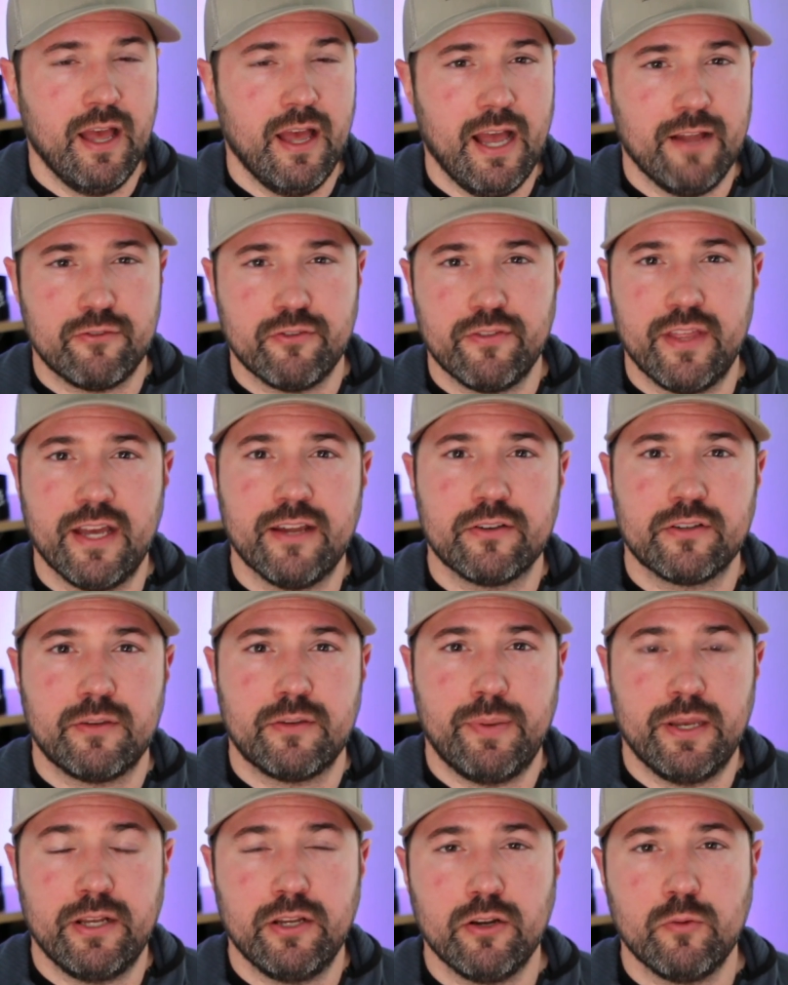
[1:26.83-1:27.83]
After that,
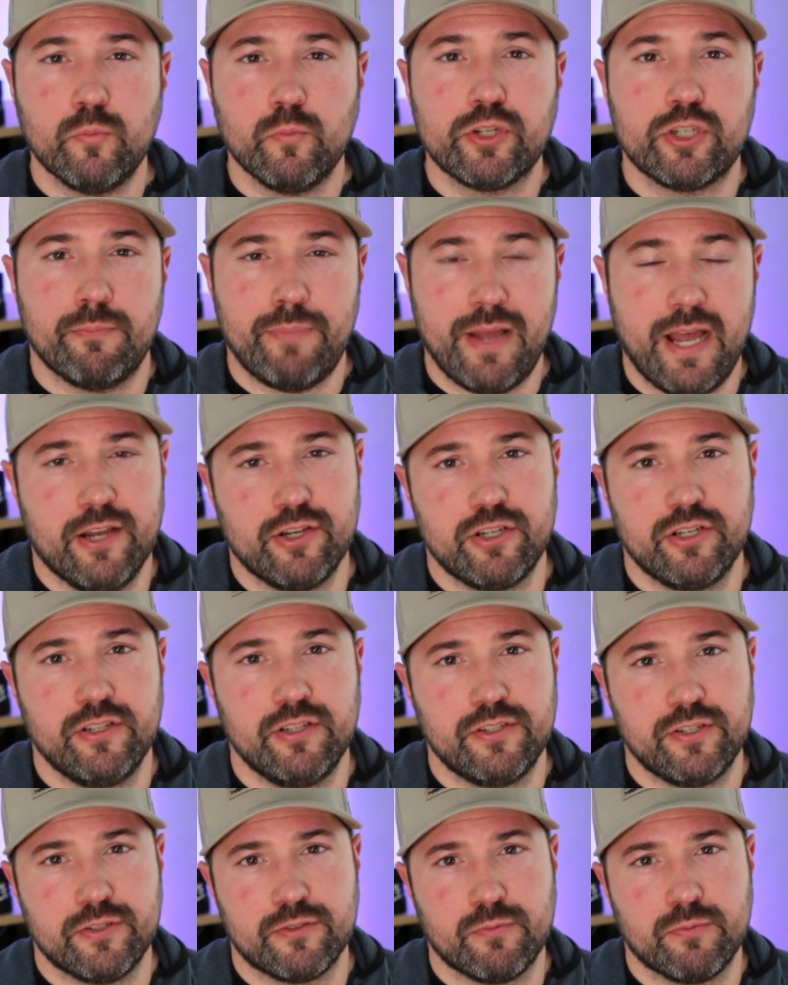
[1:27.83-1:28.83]
depending on what your passion
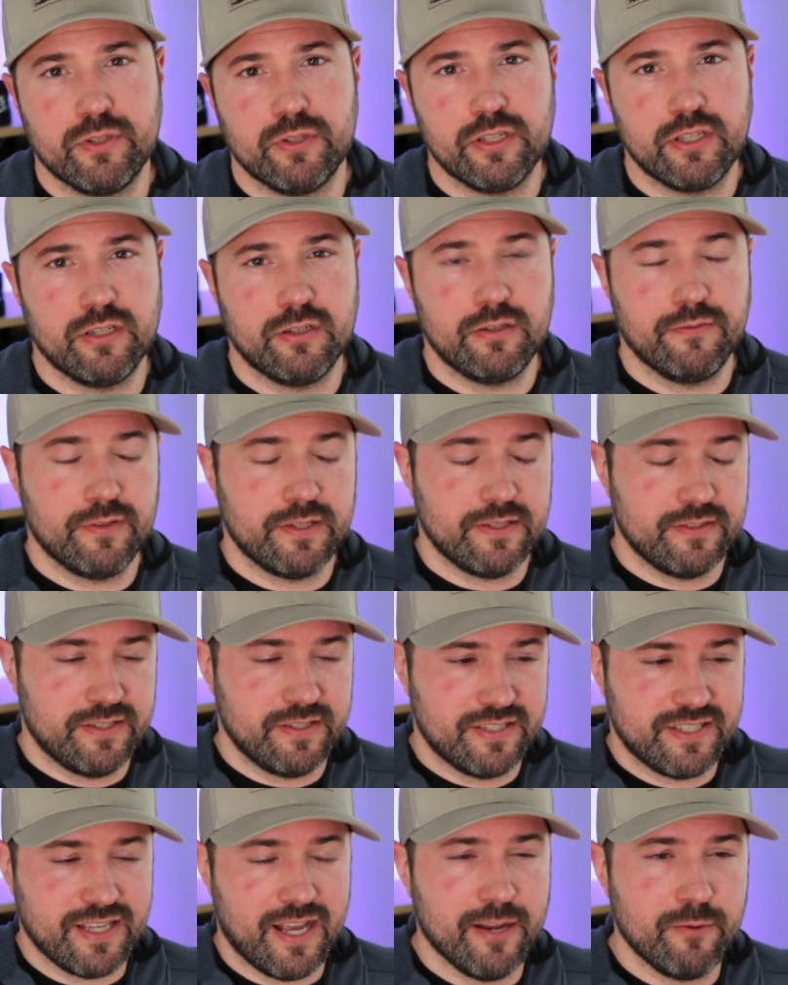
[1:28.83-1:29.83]
is really going to
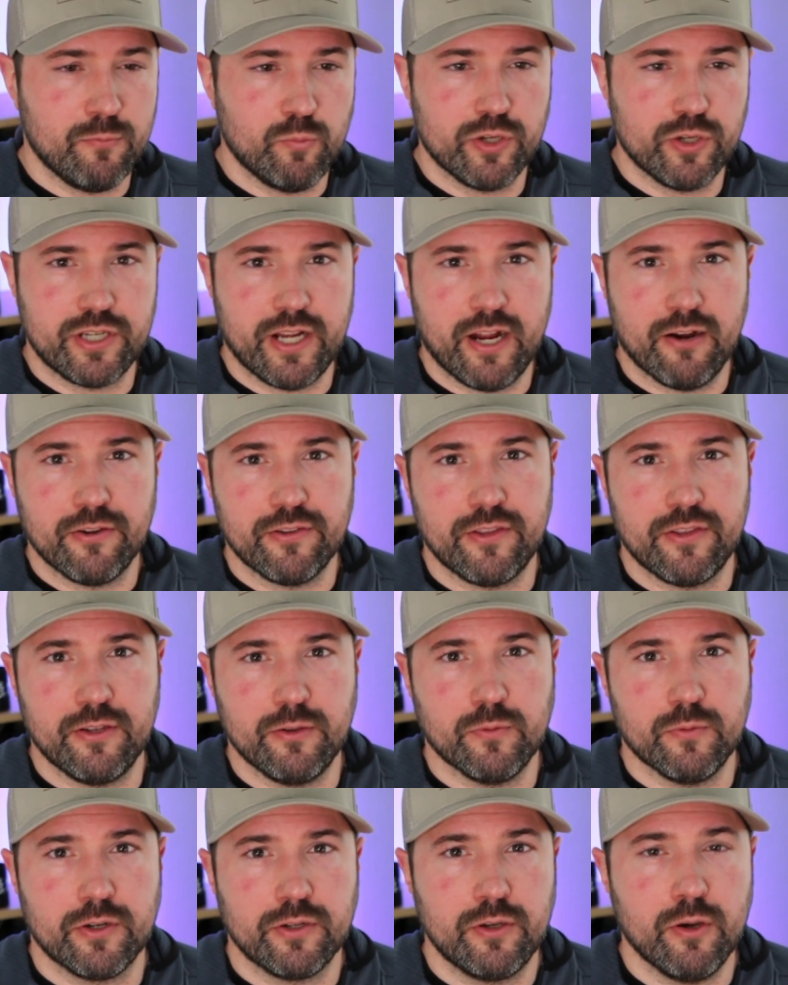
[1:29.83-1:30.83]
decide which area that
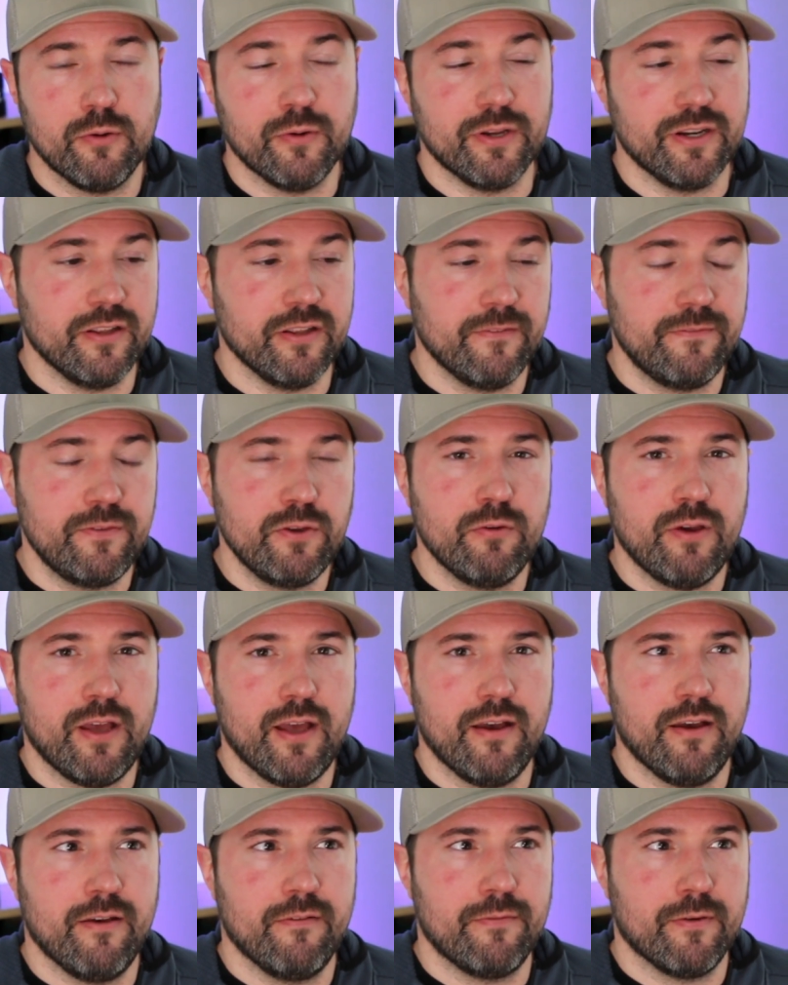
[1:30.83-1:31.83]
you want to go in. If you
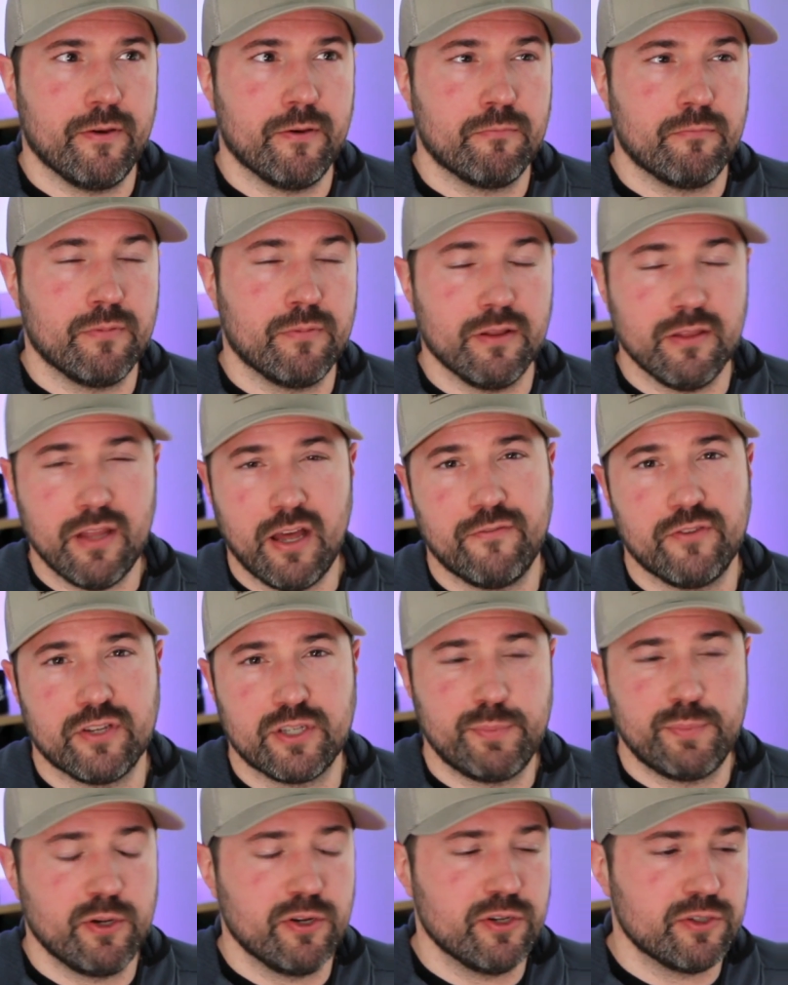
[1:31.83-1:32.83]
have a lot of
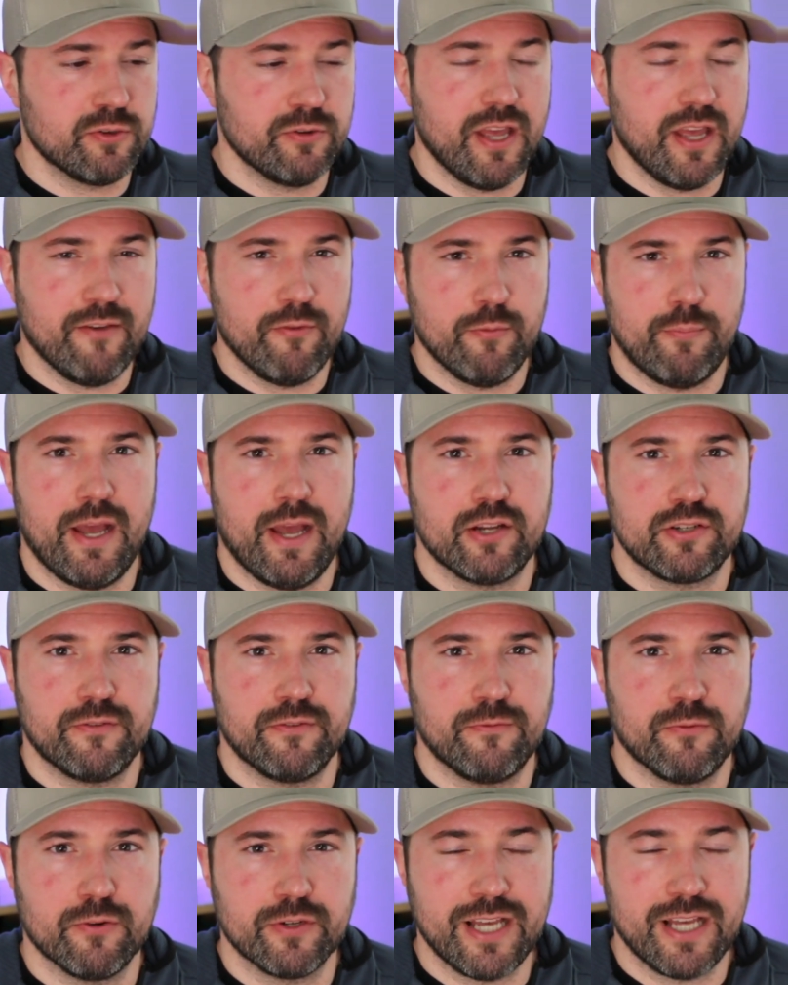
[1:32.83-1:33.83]
experience or you have a
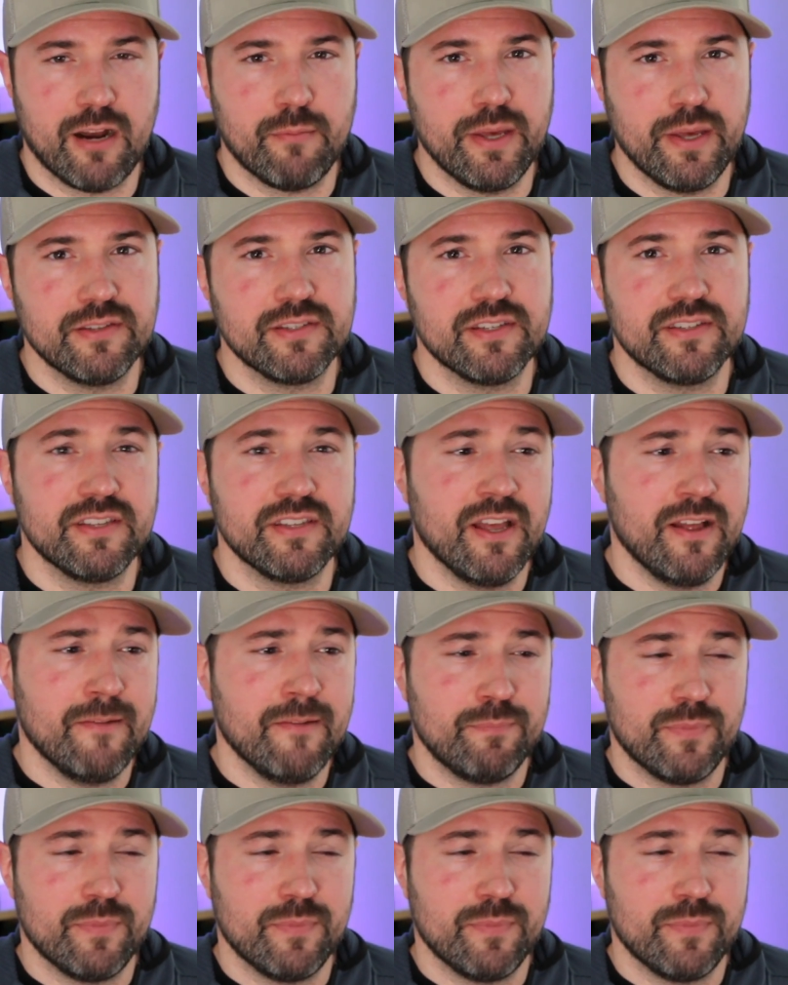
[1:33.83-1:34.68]
passion for databases, the